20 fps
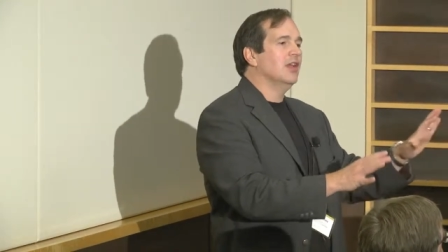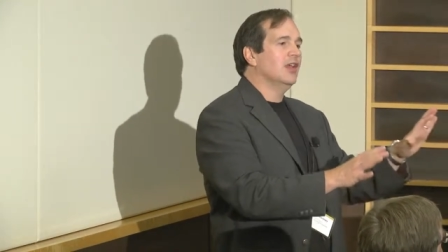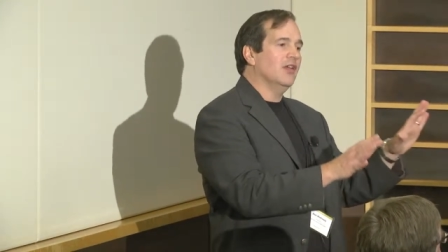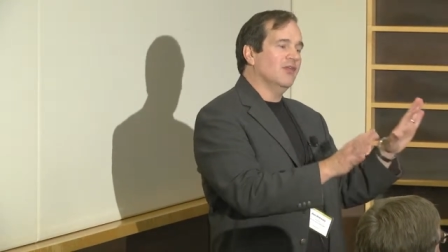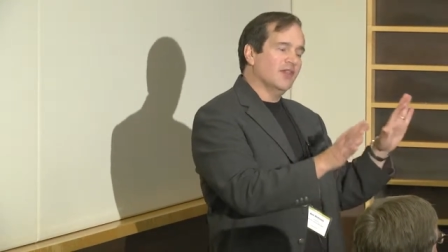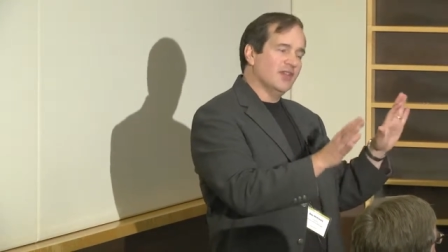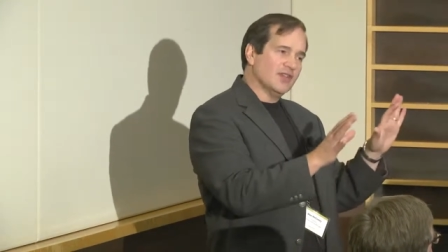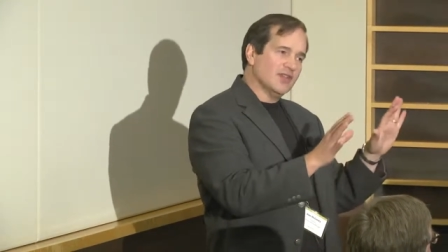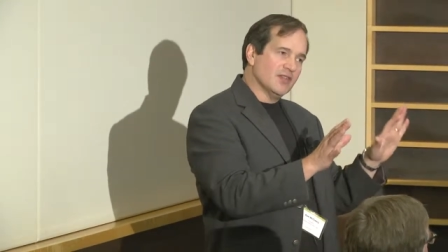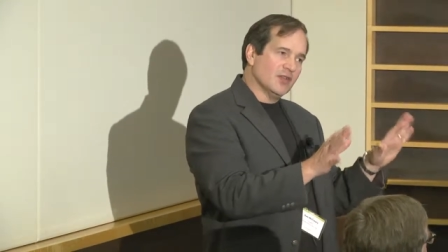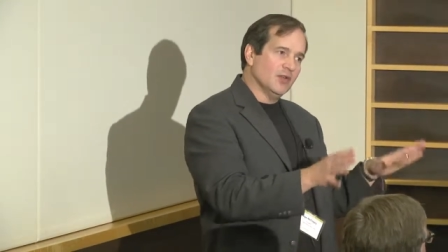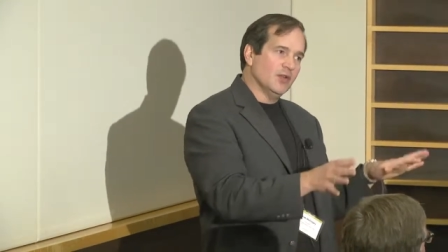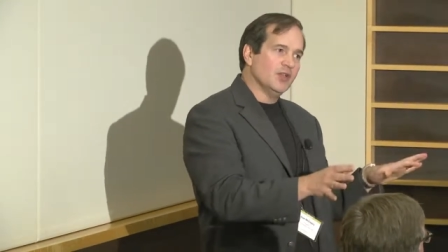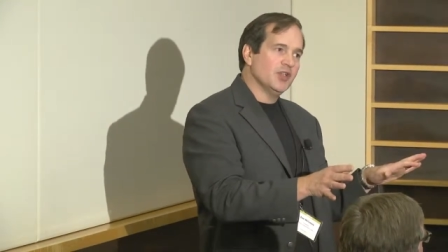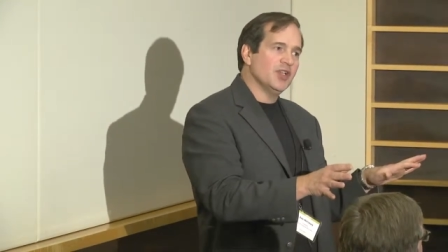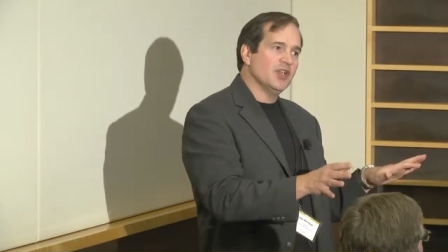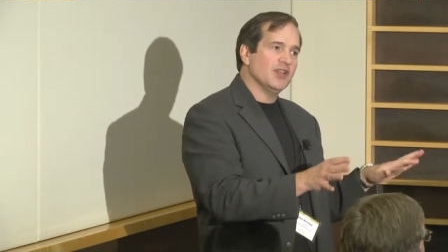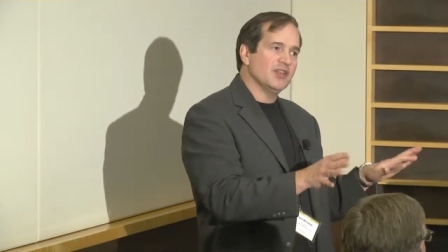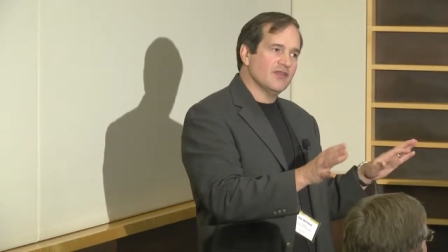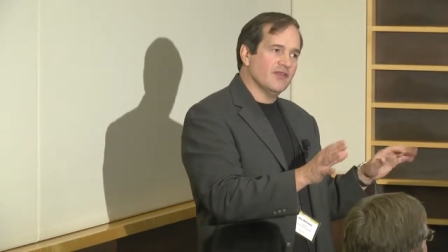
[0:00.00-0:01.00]
If the
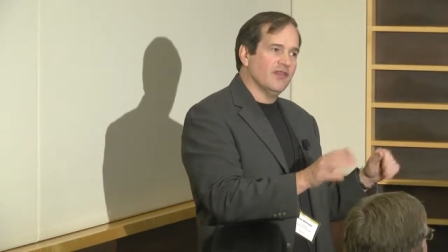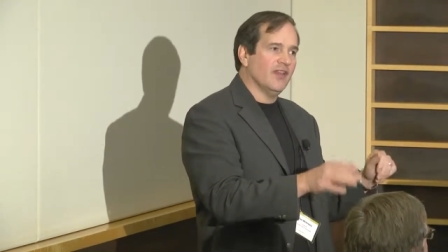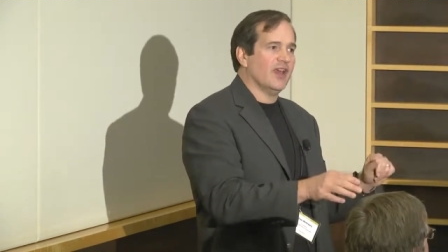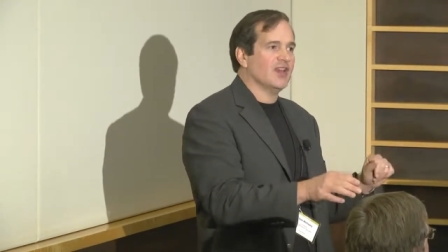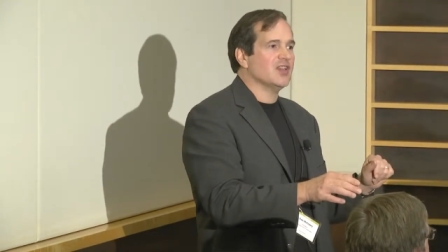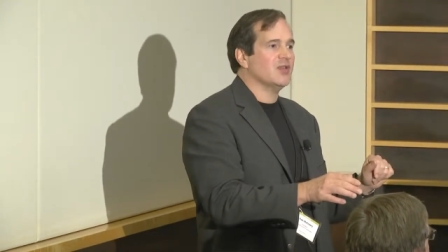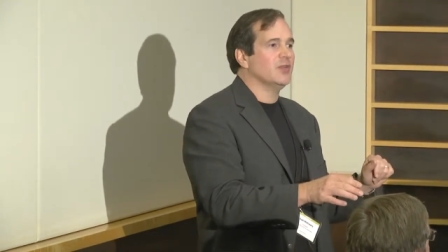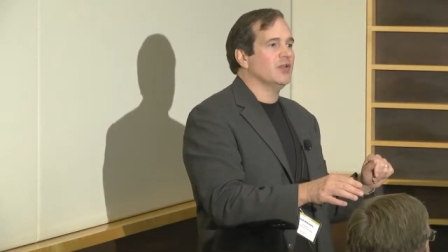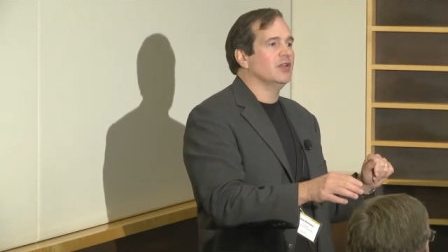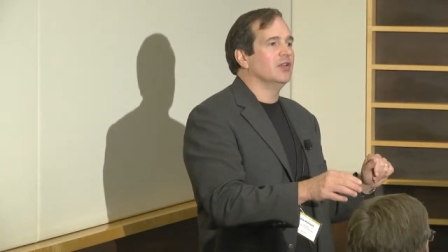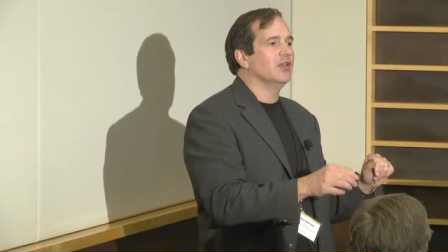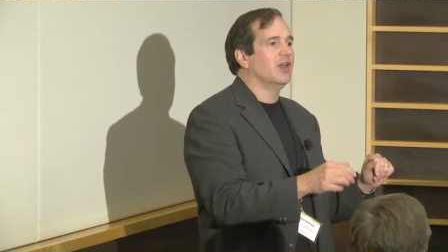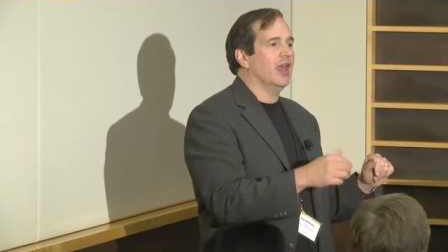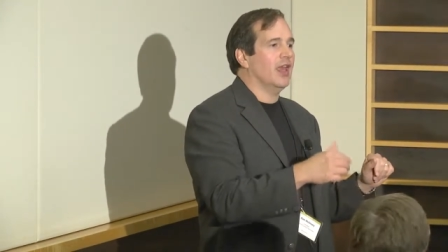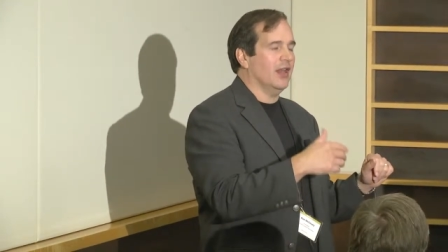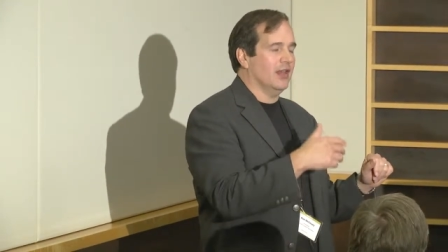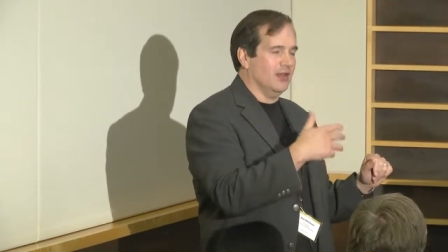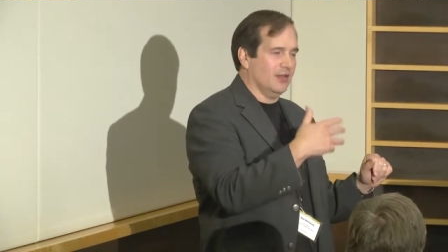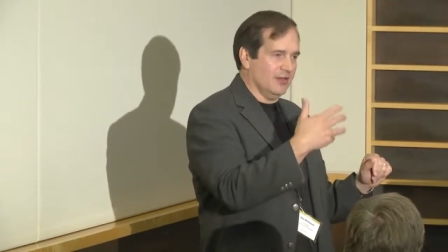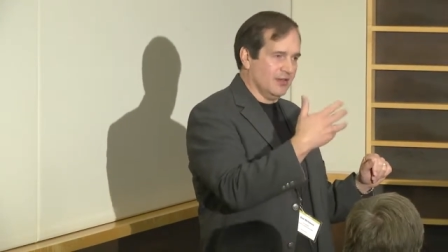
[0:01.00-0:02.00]
solution is flexible
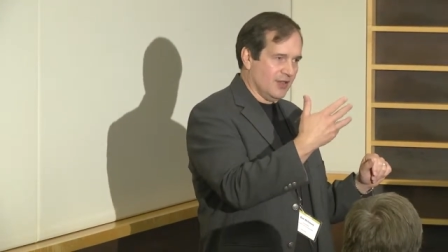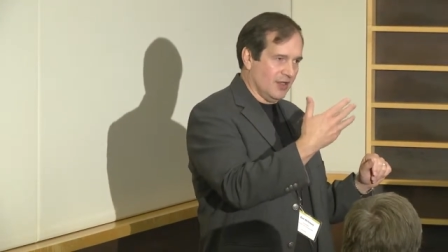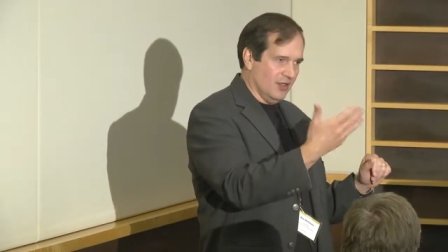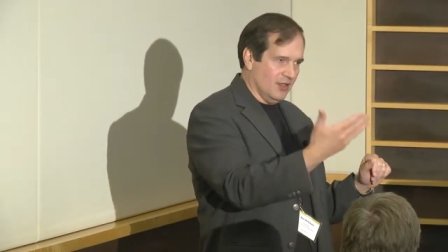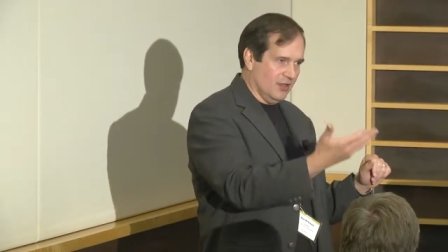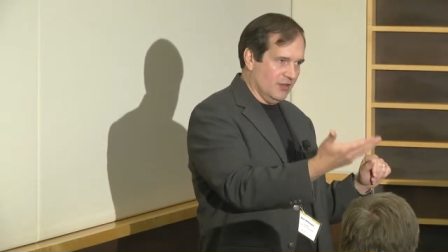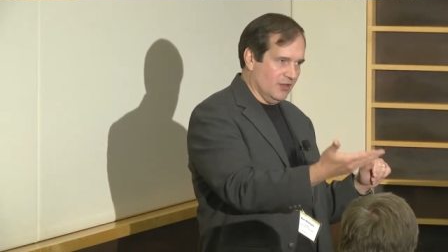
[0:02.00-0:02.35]
and is going